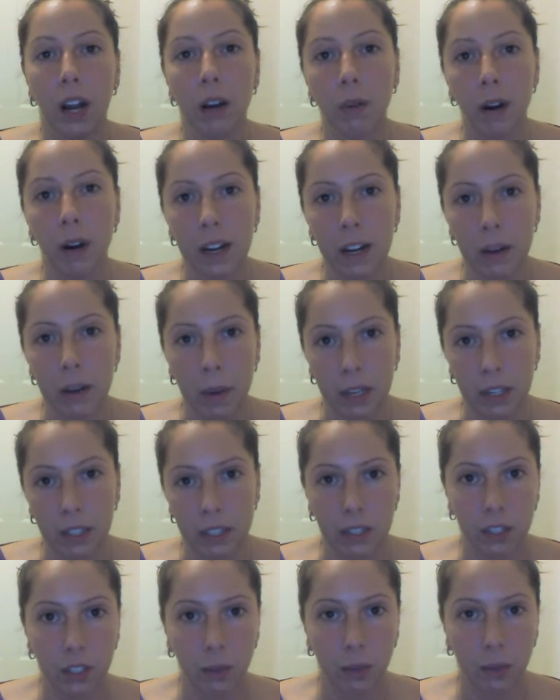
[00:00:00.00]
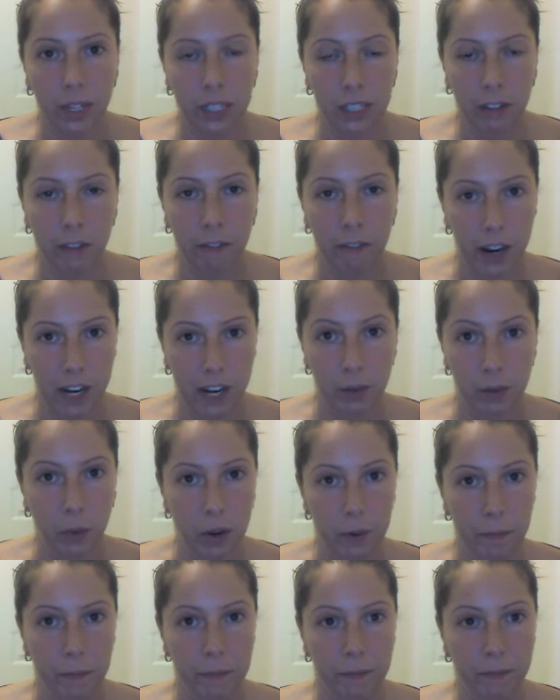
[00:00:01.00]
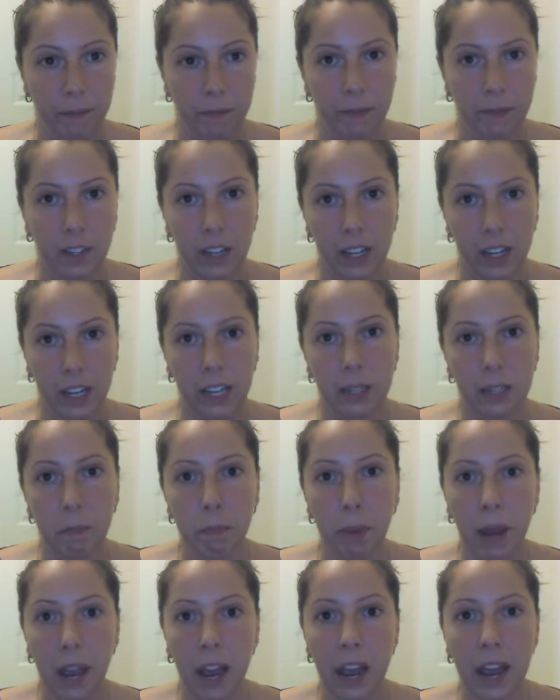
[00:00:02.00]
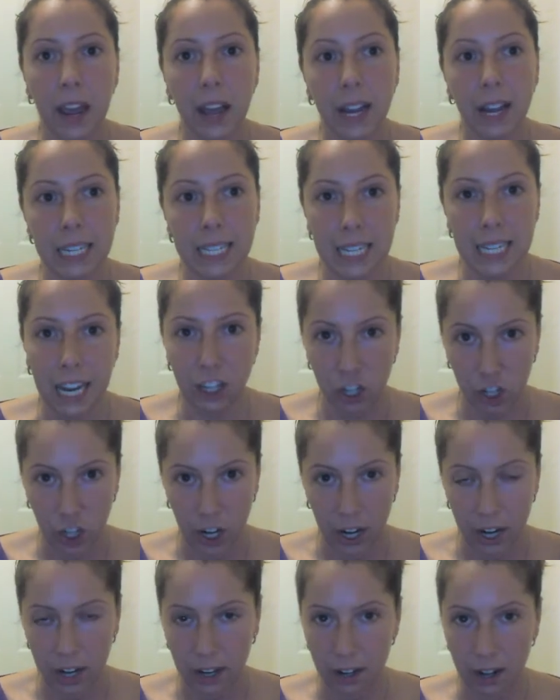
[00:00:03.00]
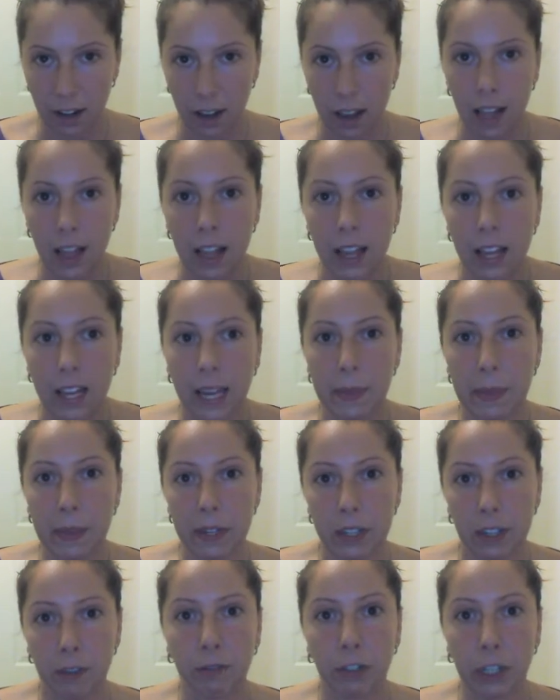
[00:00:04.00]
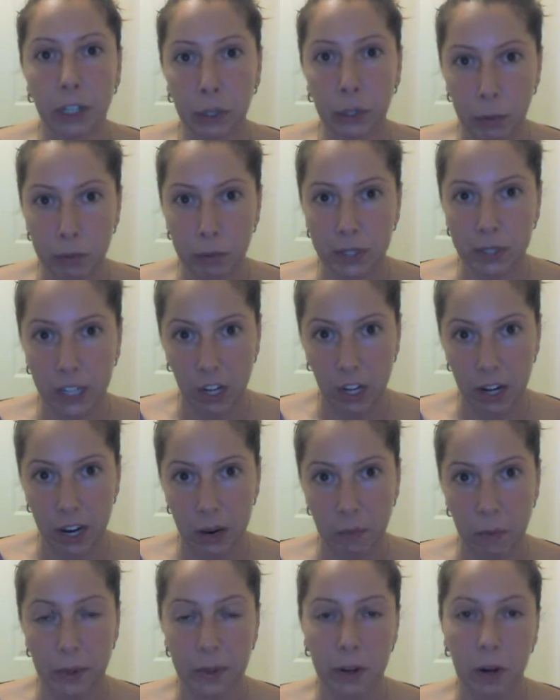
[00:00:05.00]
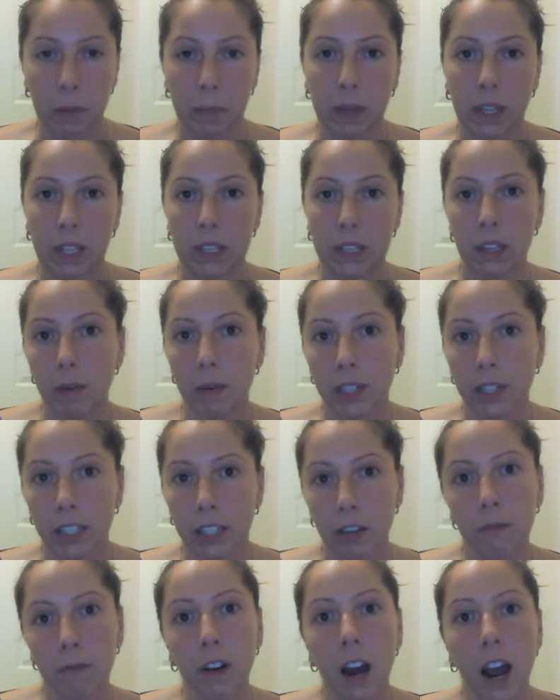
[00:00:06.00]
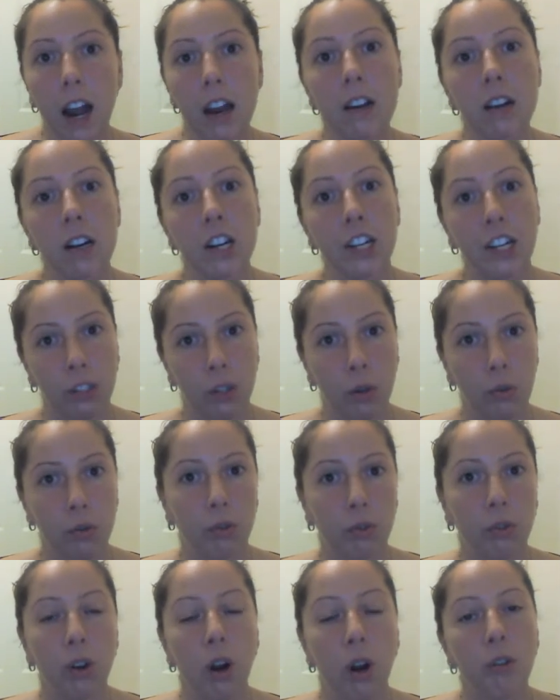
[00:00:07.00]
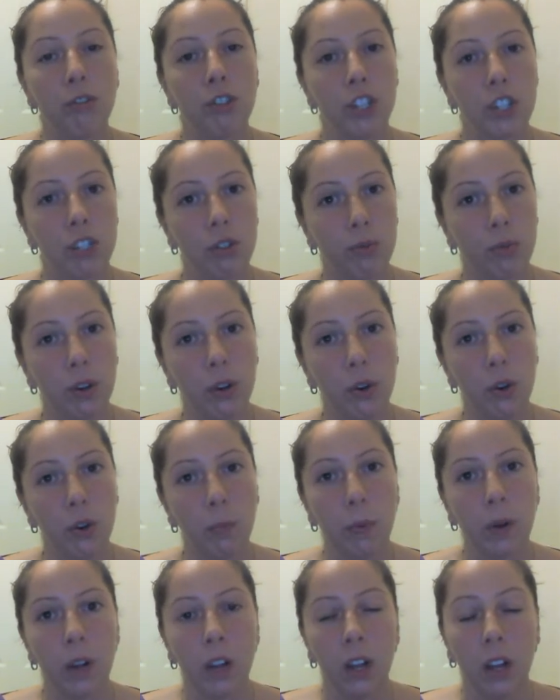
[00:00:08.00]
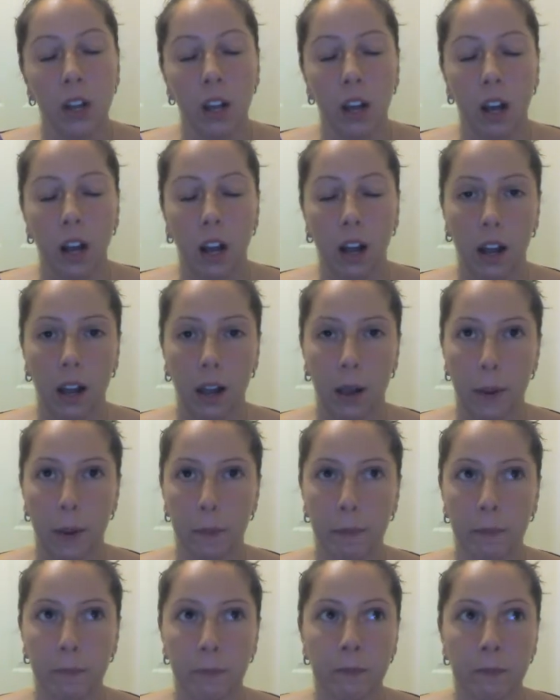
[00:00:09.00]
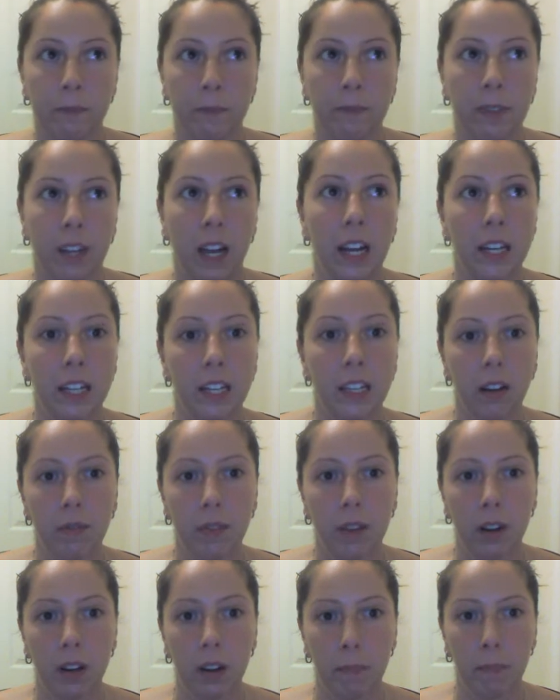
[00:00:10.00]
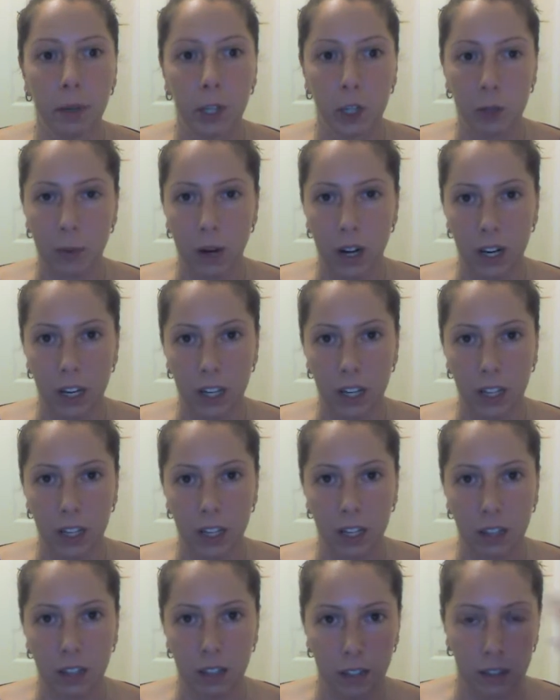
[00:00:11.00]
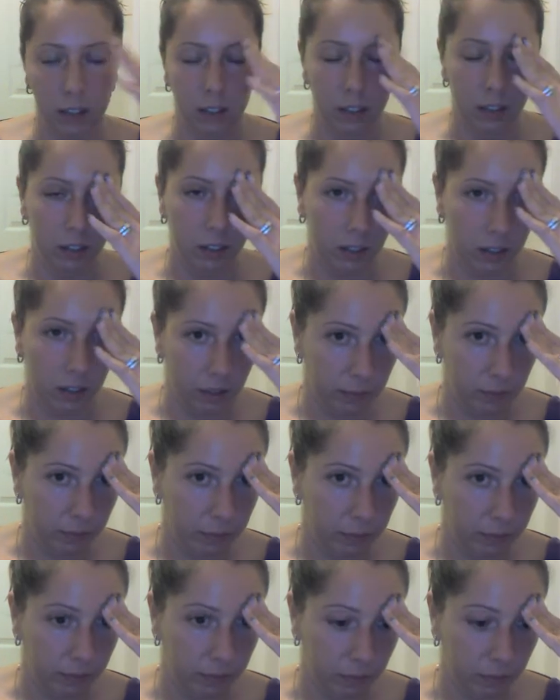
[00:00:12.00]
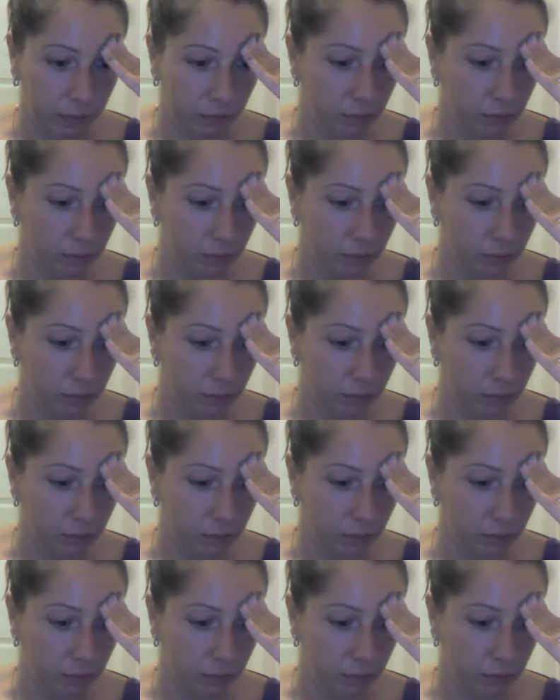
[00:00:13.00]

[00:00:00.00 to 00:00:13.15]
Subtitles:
I recommend doing to find one is pay attention in the different groups that you're in, whether it be Team 9 to Fire, your local coaches group, um, any of the Beachbody um,